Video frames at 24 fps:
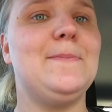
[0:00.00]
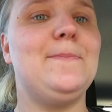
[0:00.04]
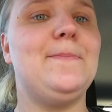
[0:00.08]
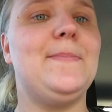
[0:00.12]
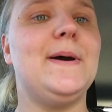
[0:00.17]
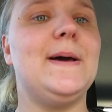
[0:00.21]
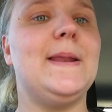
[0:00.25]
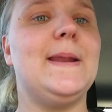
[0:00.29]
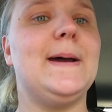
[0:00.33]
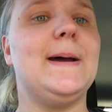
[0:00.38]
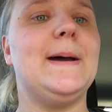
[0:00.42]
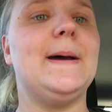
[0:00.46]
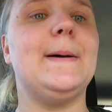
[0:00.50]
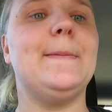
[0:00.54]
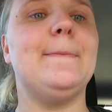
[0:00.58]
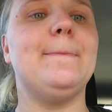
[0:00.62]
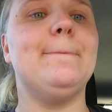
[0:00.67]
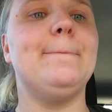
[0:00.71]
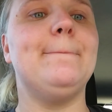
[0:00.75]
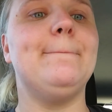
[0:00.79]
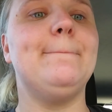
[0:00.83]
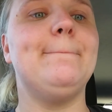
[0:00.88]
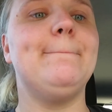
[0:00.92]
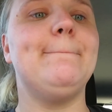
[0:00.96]
but
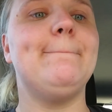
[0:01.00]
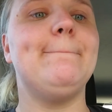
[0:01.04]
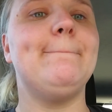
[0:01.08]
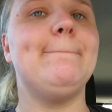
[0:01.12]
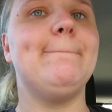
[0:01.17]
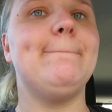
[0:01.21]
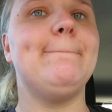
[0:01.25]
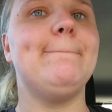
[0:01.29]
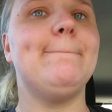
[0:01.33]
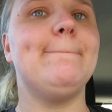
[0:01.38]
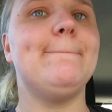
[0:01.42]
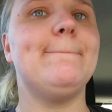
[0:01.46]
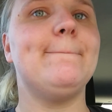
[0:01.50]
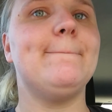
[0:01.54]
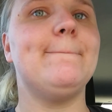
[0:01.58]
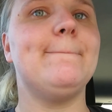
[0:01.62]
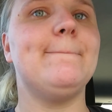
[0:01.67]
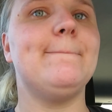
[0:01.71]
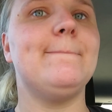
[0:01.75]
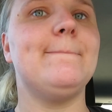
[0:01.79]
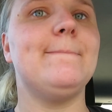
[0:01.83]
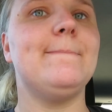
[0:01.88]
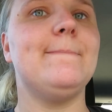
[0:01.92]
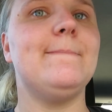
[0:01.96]
um
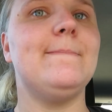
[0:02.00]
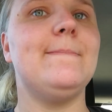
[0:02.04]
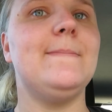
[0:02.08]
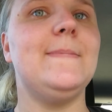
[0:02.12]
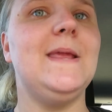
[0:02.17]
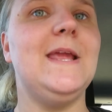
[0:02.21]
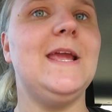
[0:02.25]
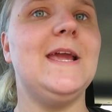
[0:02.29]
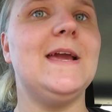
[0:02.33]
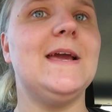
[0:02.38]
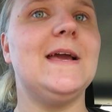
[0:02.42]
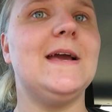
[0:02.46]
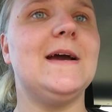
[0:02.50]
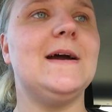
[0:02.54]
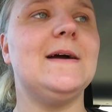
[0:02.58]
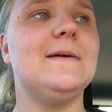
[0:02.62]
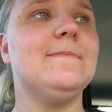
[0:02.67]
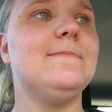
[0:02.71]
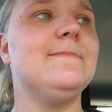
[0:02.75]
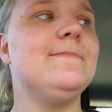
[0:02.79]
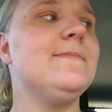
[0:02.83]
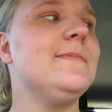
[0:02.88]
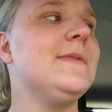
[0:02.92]
yeah.